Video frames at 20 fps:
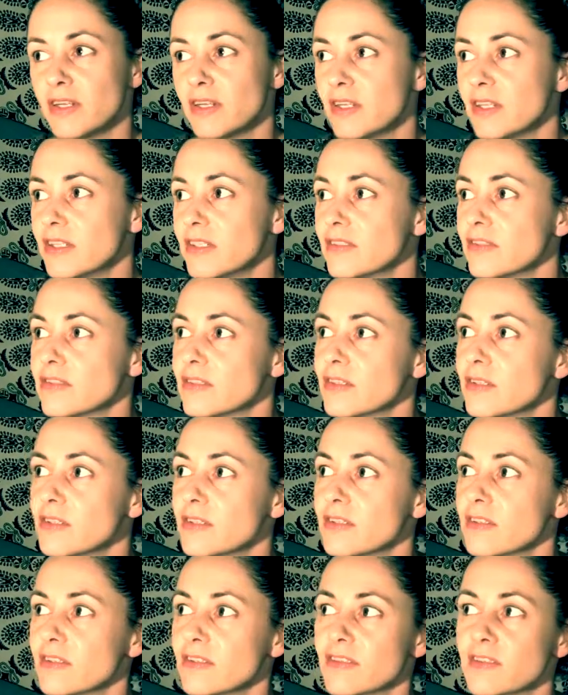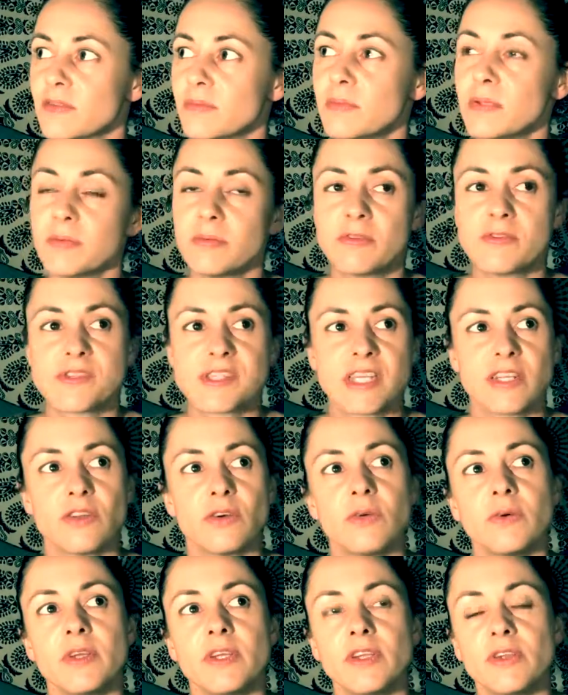And some people have said,
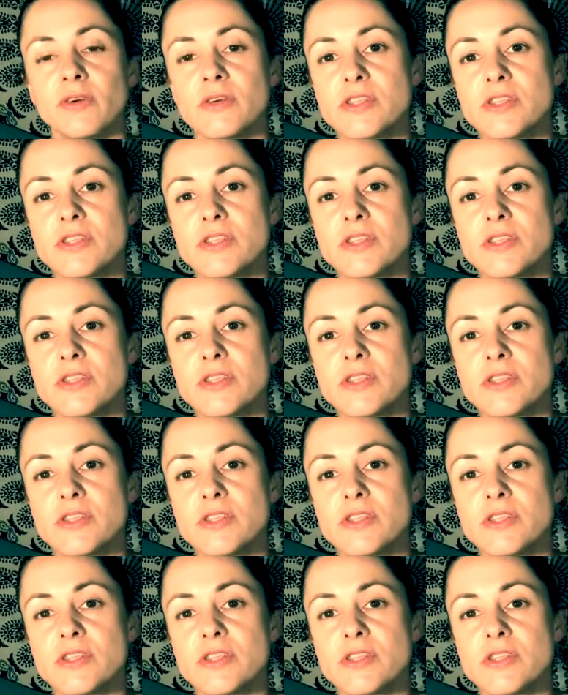oh, well, you know,